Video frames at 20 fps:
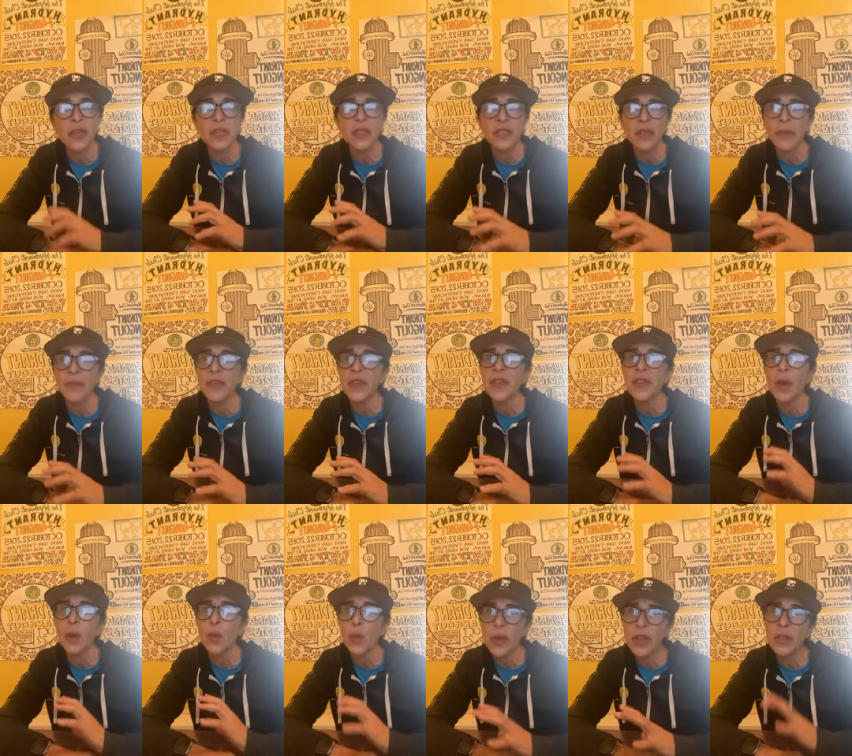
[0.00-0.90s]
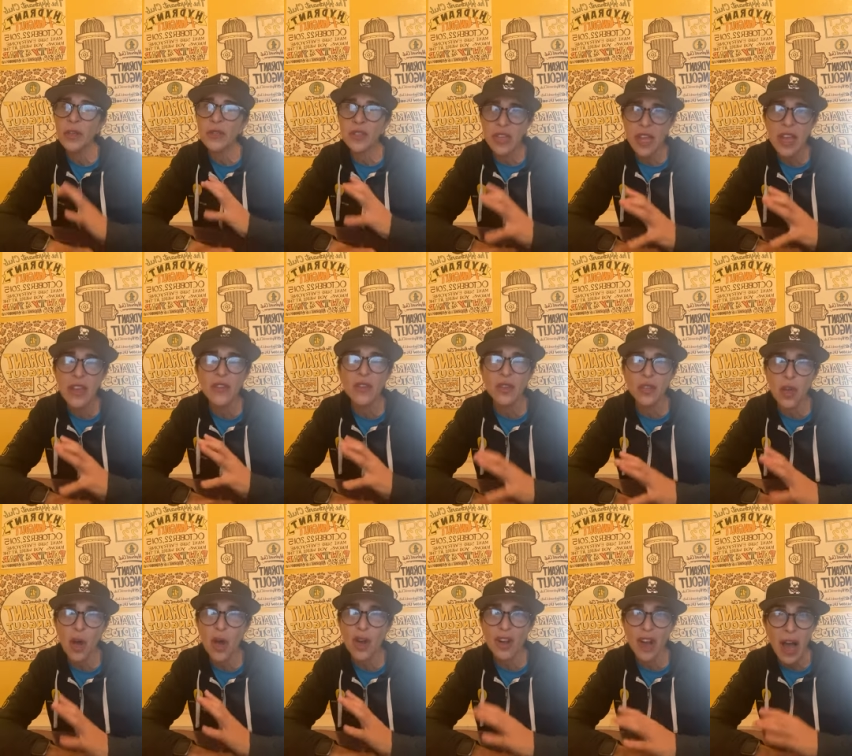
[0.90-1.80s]
It's something that will take the
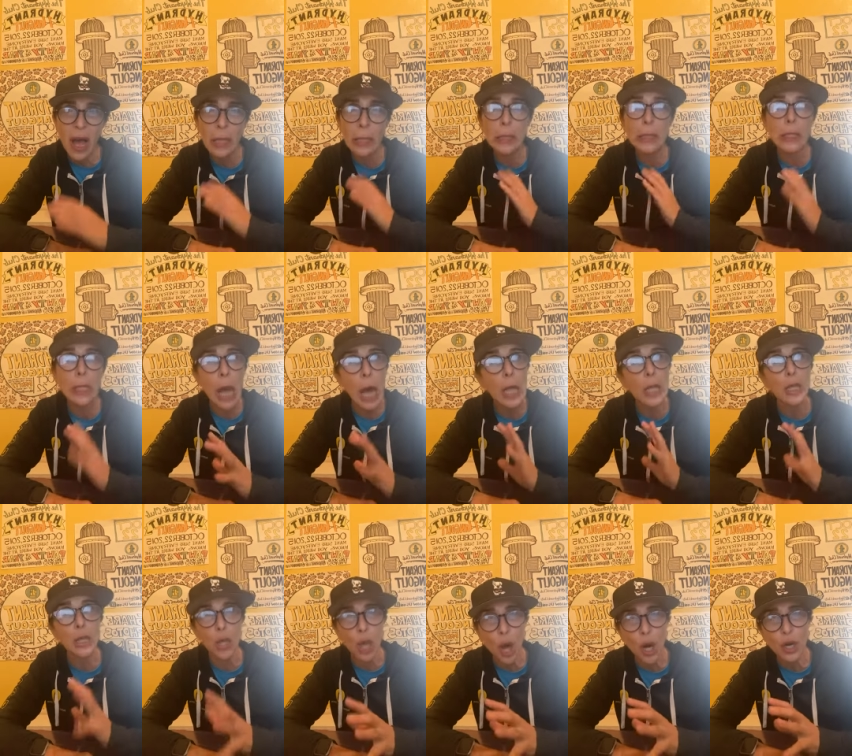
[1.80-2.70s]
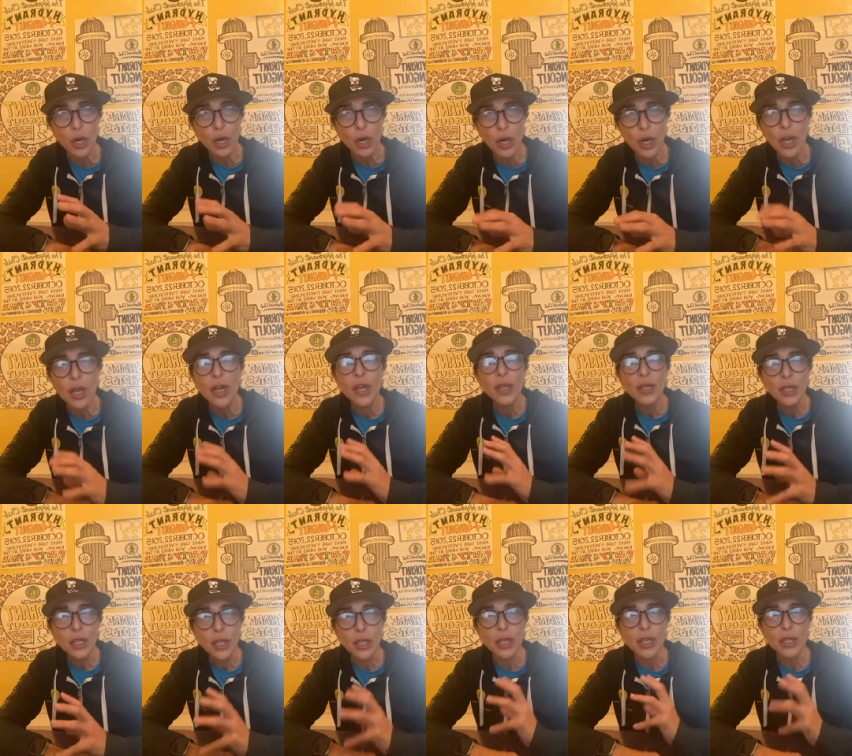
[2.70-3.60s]
dog a lot longer
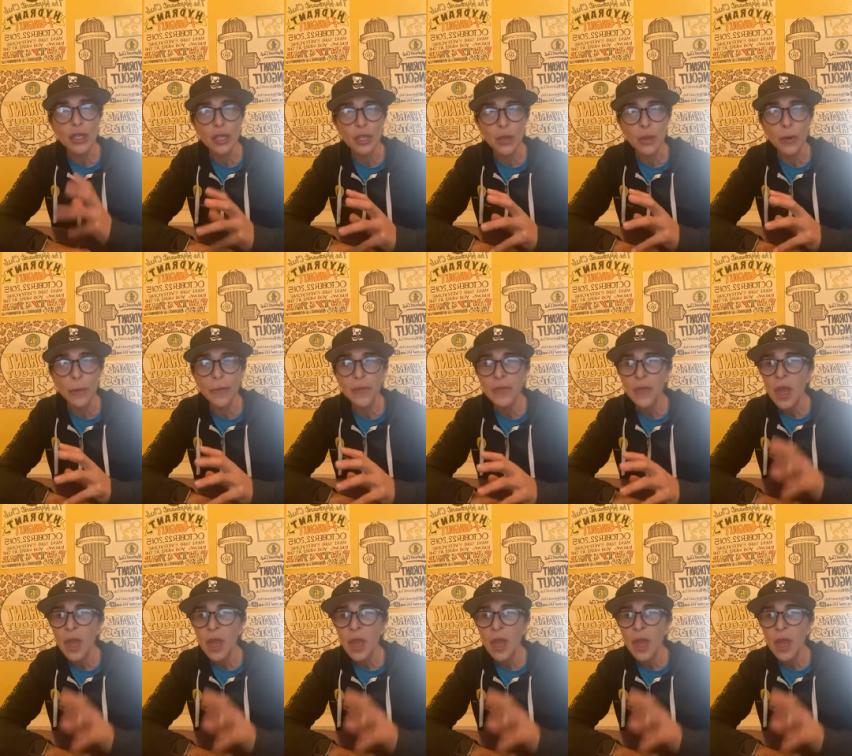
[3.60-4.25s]
to consume.